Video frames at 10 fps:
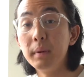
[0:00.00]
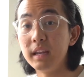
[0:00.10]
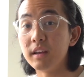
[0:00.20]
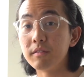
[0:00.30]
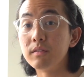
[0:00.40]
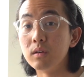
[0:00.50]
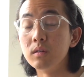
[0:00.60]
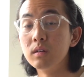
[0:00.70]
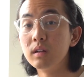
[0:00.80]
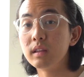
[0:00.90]

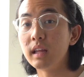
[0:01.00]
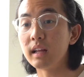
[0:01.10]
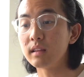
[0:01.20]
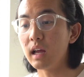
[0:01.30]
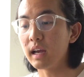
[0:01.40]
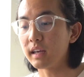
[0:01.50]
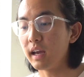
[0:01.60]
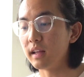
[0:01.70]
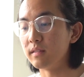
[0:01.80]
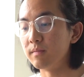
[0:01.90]
meaningful that I
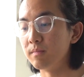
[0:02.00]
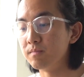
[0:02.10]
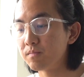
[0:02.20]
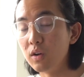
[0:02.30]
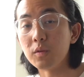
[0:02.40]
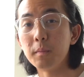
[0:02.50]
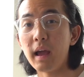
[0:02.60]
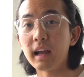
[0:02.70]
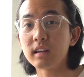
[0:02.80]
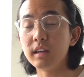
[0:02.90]
can look
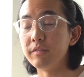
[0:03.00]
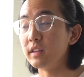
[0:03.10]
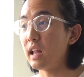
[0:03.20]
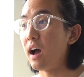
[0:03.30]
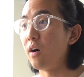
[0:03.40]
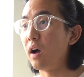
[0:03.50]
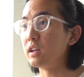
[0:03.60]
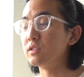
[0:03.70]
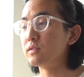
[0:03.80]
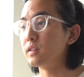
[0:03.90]
back. Even now,
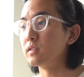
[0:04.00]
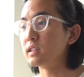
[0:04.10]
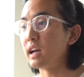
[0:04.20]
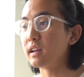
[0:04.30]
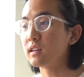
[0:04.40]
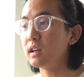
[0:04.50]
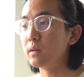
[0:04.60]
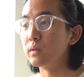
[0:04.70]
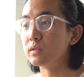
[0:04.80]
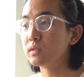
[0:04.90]
I just feel like
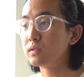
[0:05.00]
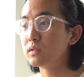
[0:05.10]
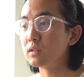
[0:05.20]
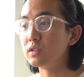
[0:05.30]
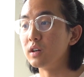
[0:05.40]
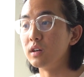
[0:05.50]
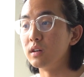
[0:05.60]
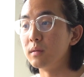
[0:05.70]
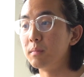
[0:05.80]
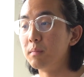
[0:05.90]
it was such
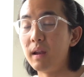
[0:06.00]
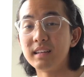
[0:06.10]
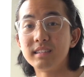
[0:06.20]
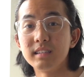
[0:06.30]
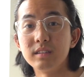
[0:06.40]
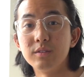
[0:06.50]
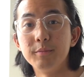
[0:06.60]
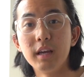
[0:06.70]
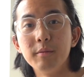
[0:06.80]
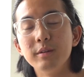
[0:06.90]
a blessing to
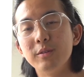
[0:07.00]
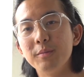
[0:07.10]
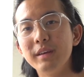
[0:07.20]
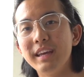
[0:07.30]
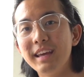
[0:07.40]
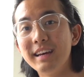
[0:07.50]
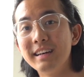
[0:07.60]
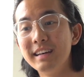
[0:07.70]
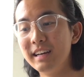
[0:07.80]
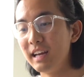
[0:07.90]
be able to be
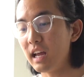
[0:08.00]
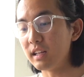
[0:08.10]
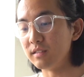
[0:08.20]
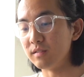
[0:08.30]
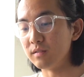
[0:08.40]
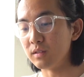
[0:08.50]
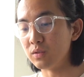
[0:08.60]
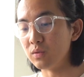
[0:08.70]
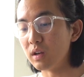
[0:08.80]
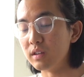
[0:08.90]
here and
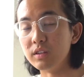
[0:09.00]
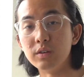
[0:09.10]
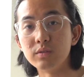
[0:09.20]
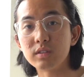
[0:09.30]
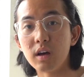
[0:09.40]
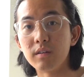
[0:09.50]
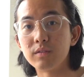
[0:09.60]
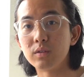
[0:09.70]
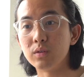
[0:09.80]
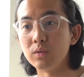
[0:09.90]
to learn new stuff,
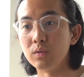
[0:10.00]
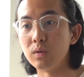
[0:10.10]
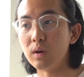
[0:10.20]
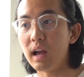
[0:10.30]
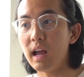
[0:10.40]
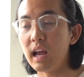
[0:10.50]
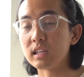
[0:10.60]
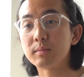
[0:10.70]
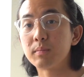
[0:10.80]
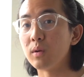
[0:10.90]
to
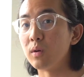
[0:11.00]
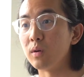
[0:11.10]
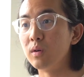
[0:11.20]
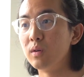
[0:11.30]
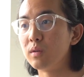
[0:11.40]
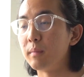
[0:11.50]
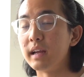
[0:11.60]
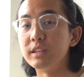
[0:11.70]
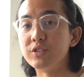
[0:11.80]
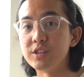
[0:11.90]
explore
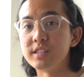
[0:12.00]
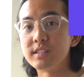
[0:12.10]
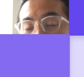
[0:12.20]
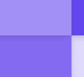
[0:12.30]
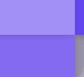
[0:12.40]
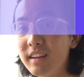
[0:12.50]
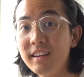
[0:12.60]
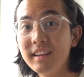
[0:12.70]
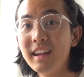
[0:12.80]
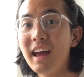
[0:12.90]
my interests. Other
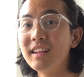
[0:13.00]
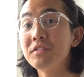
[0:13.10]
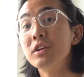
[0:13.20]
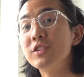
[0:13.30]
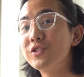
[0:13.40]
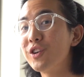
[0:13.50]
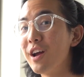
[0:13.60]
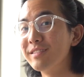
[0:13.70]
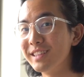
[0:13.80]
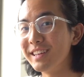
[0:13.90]
than that,
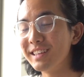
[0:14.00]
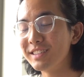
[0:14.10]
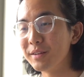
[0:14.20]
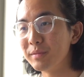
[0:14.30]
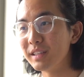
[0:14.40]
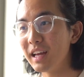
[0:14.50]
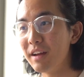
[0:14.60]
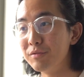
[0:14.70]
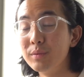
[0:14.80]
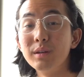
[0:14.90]
traveling is something that
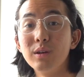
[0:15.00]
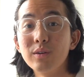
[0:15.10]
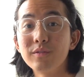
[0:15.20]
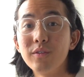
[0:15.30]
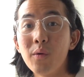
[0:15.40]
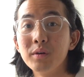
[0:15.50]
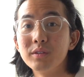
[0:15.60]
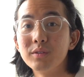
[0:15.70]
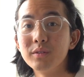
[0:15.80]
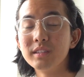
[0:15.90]
everyone looks
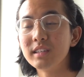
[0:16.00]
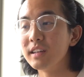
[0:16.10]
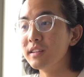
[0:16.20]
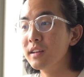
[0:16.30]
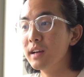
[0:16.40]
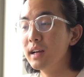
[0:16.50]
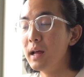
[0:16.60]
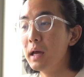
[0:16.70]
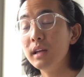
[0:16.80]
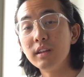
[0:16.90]
forward to, isn't it?
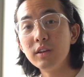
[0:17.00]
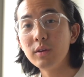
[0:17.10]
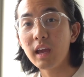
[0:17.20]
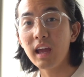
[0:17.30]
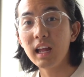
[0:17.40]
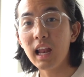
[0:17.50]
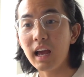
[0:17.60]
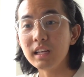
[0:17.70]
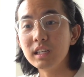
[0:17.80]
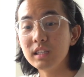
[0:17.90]
In the UK,
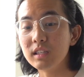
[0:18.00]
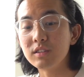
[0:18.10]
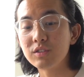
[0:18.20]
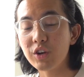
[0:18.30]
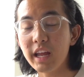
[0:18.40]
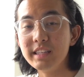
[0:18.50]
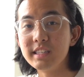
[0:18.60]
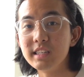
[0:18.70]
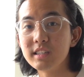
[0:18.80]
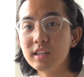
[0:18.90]
like the train
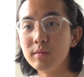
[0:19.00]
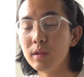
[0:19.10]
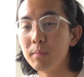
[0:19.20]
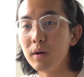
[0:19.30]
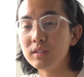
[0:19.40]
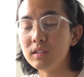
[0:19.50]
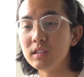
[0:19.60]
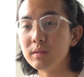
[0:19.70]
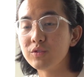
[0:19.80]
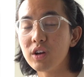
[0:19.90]
system, the bus
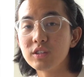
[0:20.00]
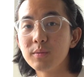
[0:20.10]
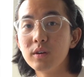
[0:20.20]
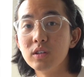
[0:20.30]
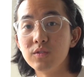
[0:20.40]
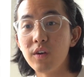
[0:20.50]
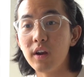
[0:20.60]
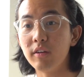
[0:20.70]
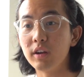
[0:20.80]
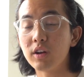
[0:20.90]
system, transport is
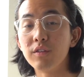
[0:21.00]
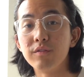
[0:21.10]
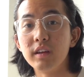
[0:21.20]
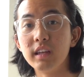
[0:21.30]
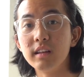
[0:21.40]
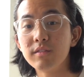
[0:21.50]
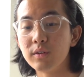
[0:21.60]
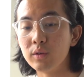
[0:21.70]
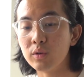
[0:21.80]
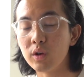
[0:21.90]
very convenient for
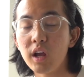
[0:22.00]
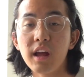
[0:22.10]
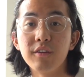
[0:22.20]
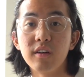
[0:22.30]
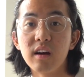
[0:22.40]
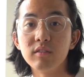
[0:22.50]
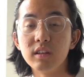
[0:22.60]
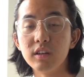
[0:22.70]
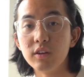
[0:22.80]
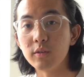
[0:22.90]
you to get
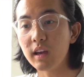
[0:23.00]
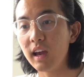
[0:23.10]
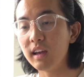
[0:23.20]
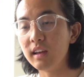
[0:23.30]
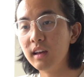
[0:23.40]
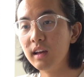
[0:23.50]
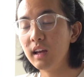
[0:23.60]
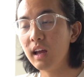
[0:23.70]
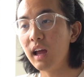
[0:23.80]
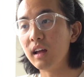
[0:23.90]
around in the UK.
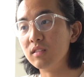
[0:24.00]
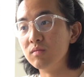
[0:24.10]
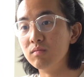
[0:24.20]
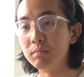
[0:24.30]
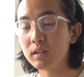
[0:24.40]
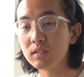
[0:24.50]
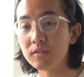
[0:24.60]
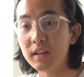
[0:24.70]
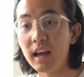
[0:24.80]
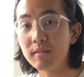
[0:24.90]
And because
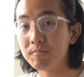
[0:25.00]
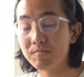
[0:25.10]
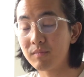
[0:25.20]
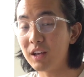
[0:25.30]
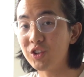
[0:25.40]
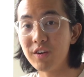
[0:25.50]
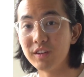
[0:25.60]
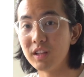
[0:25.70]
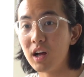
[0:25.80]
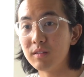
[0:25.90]
of that, I
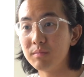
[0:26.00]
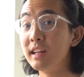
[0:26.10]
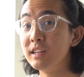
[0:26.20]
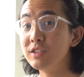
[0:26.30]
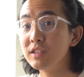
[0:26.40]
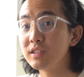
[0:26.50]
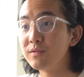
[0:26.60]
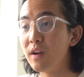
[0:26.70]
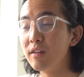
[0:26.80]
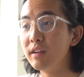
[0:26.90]
travel a lot. And it's just
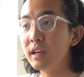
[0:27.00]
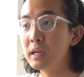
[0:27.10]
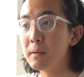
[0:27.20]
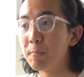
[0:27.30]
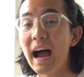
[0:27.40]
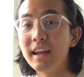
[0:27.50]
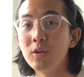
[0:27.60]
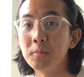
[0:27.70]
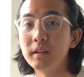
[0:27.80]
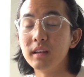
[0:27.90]
very
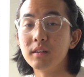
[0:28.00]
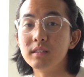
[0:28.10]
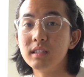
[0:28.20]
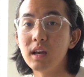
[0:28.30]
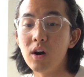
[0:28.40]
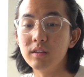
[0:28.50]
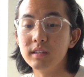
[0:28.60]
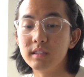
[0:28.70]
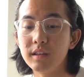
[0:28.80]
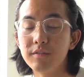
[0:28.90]
eye-opening to see all
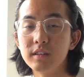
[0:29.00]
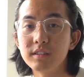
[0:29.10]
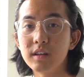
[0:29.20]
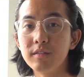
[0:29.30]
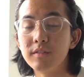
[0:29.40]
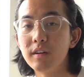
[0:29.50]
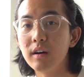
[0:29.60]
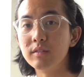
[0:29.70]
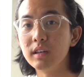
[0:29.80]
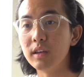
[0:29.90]
this different stuff
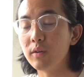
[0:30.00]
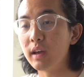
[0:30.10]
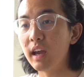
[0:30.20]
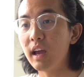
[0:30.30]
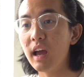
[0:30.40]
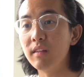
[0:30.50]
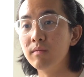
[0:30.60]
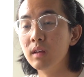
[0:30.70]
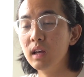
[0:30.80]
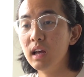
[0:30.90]
around the UK.
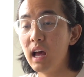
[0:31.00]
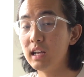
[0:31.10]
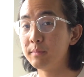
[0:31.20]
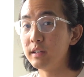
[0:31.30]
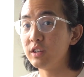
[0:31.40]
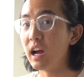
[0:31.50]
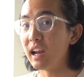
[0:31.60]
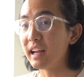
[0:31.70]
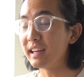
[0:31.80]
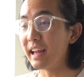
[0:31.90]
And especially I
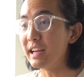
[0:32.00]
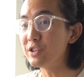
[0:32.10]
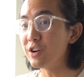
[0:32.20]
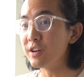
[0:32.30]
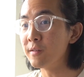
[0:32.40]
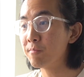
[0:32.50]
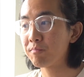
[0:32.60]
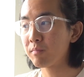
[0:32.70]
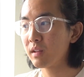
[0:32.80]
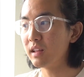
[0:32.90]
like nature.
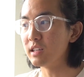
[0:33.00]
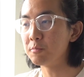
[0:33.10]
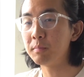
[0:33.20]
There's